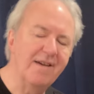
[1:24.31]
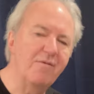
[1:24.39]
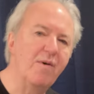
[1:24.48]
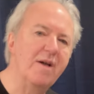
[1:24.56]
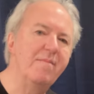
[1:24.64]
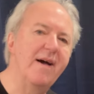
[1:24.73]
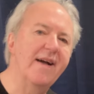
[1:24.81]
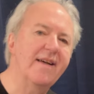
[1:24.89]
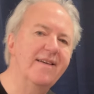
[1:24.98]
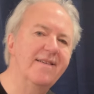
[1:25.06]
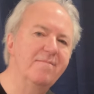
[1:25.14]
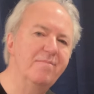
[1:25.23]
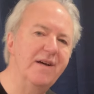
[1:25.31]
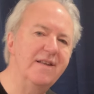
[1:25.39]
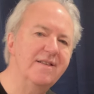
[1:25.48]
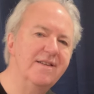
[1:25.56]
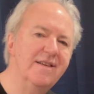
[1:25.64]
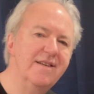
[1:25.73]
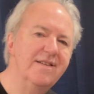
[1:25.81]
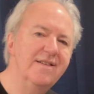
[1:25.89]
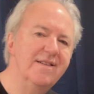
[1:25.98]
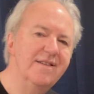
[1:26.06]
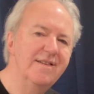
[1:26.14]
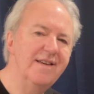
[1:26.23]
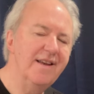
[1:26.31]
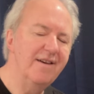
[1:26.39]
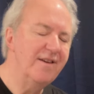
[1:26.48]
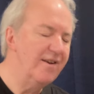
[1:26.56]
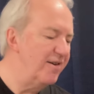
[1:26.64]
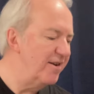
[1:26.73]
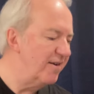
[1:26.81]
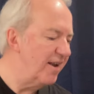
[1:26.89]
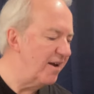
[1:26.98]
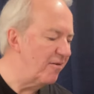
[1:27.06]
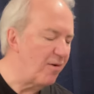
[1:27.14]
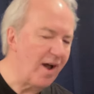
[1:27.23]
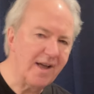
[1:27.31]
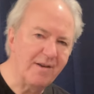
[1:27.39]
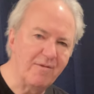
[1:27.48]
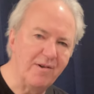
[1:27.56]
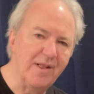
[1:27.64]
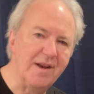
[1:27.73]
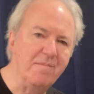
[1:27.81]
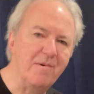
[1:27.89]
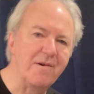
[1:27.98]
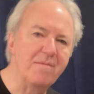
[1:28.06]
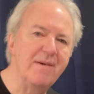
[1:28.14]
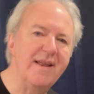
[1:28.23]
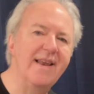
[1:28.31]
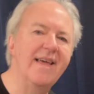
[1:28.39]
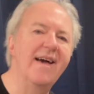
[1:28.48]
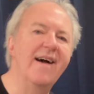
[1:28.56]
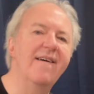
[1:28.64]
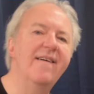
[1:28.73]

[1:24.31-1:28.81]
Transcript: way back, but you know, you don't hear a lot of rock and roll anymore, but anyhow.